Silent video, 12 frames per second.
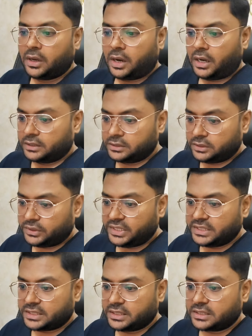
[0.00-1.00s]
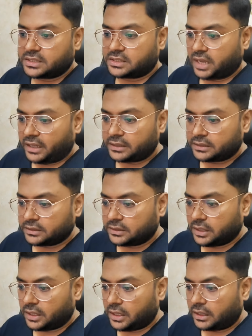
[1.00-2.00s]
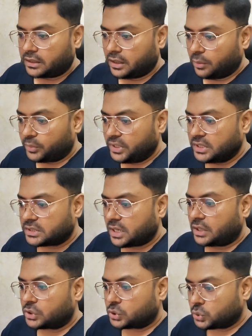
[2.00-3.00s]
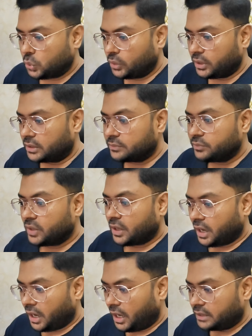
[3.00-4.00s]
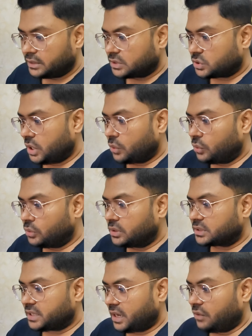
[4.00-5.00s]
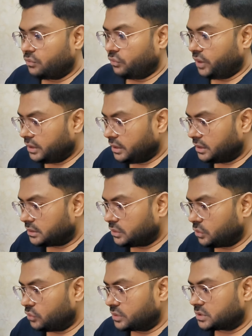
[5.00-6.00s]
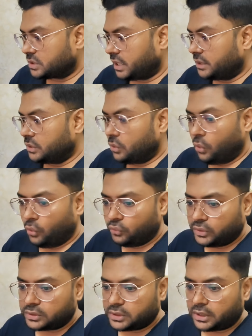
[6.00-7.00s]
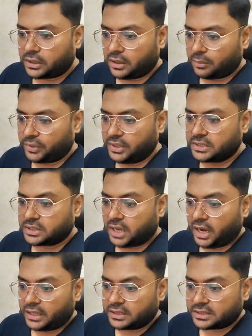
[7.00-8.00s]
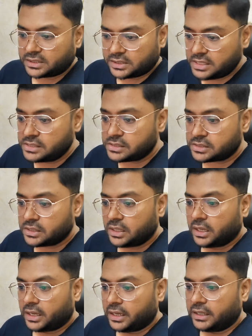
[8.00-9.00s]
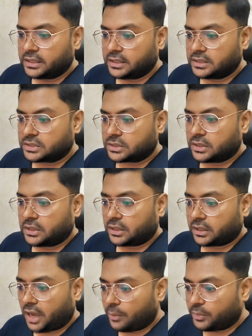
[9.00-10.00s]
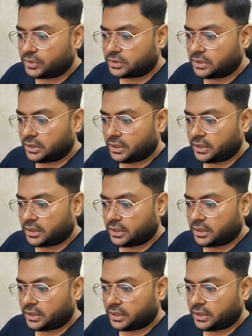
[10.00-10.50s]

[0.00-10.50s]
Another reason is that the companies are so young and stakeholders have very little oversight over the companies, and since it is capital